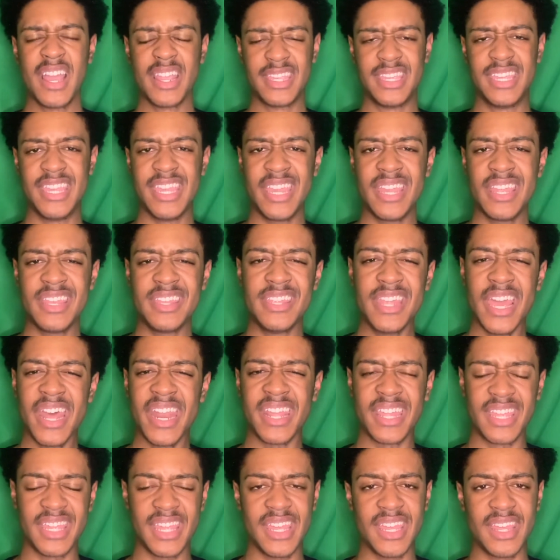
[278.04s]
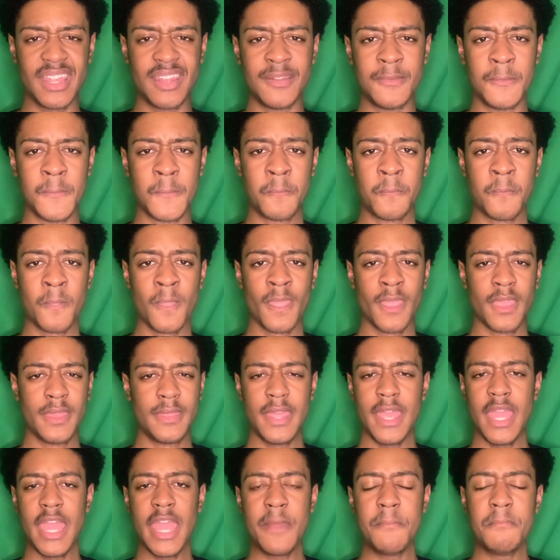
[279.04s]
yet again,
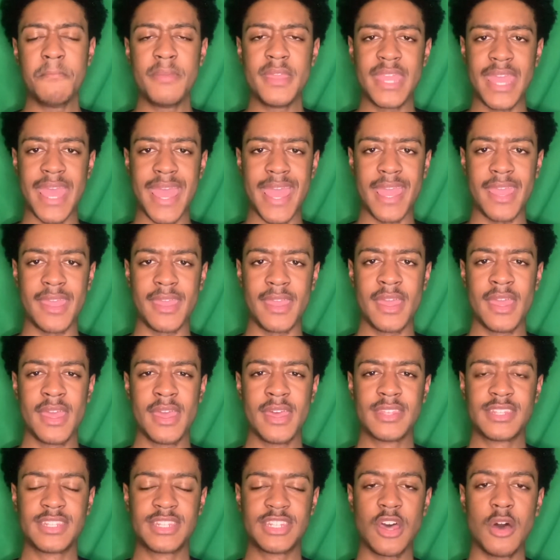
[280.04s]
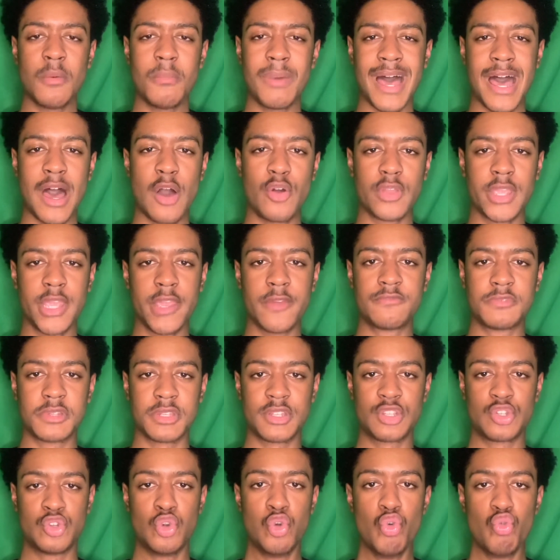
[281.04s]
the NBA somehow gives
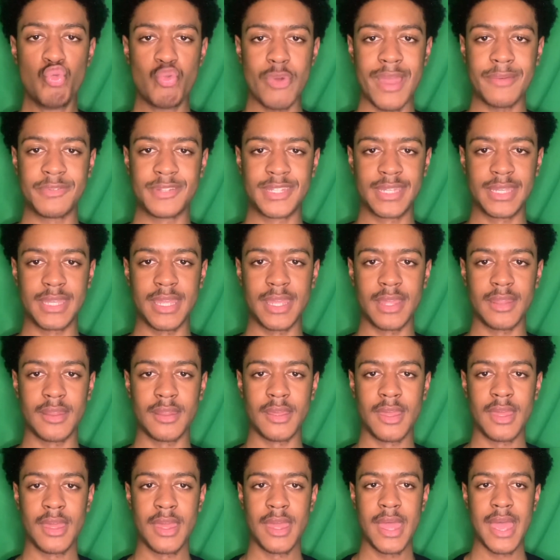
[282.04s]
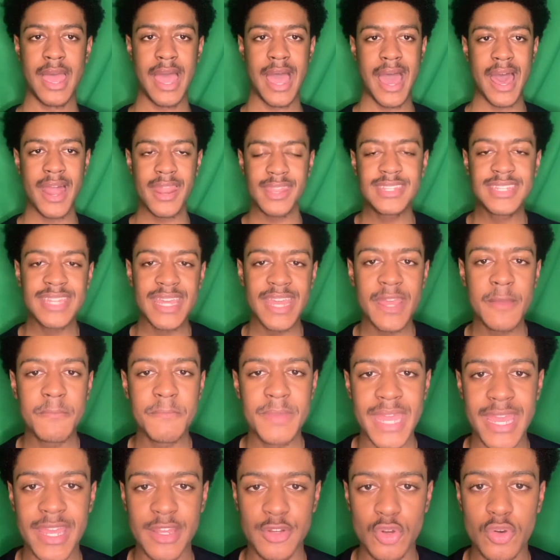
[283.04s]
us 2 refs again. How does the
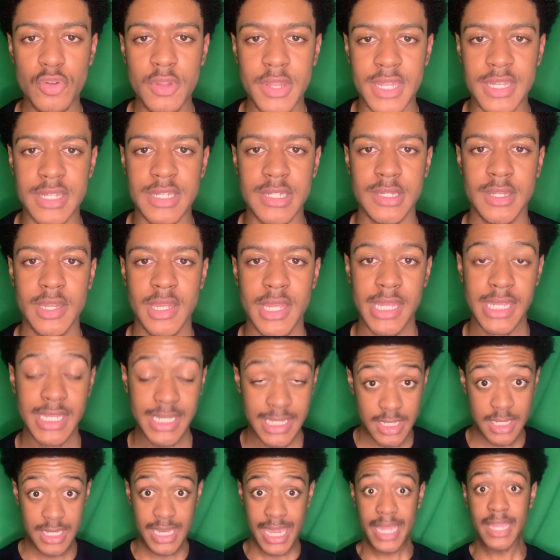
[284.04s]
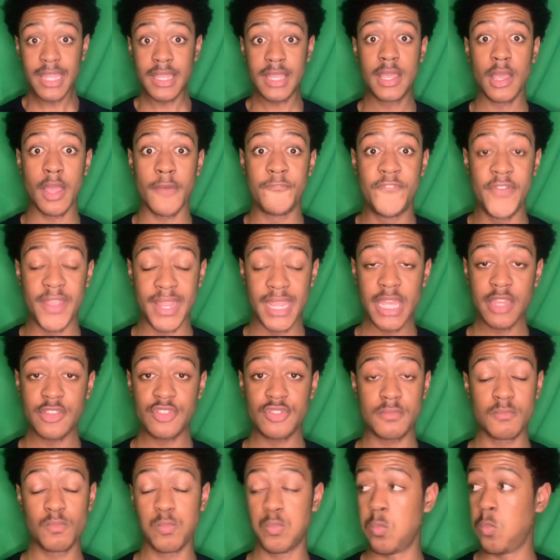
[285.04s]
NBA do this? What are the
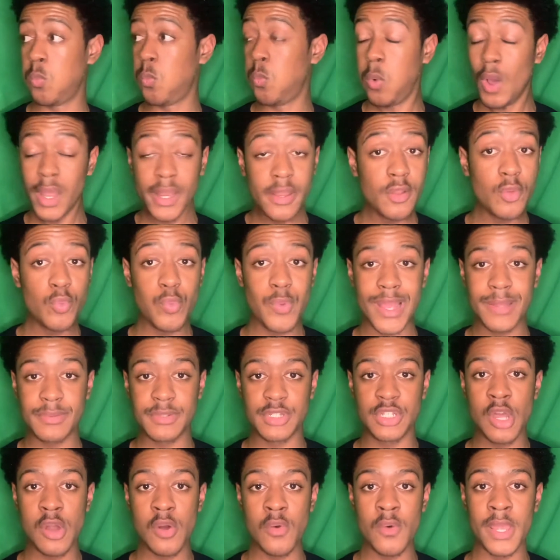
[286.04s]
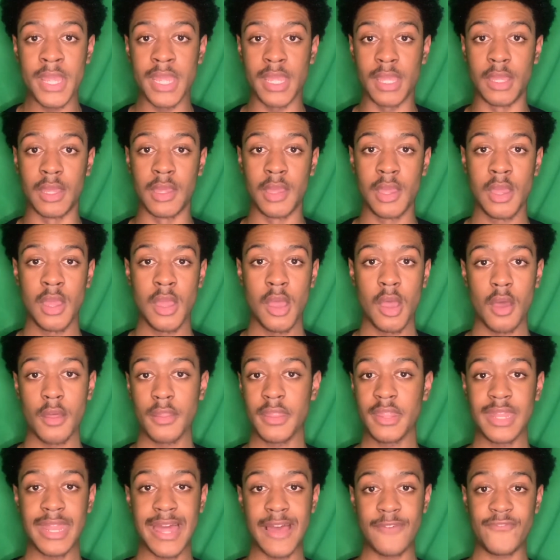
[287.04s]
refs doing? Are
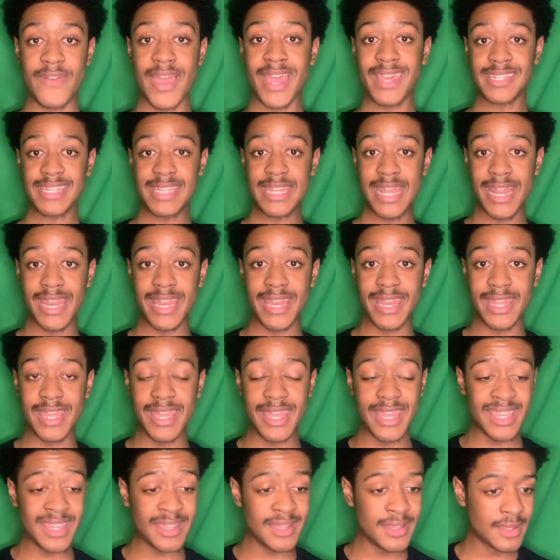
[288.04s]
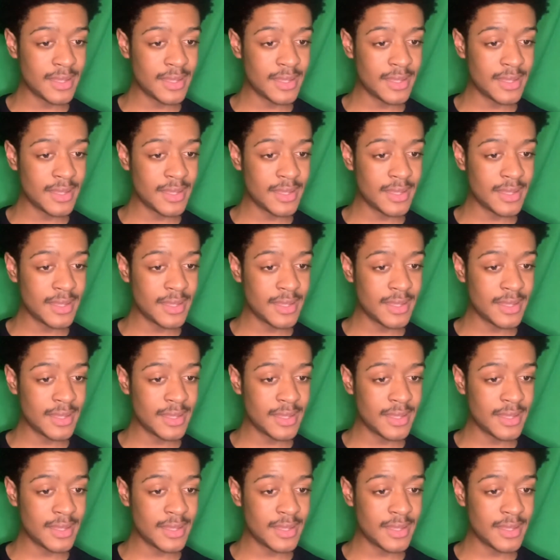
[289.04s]
they not vaccinated again?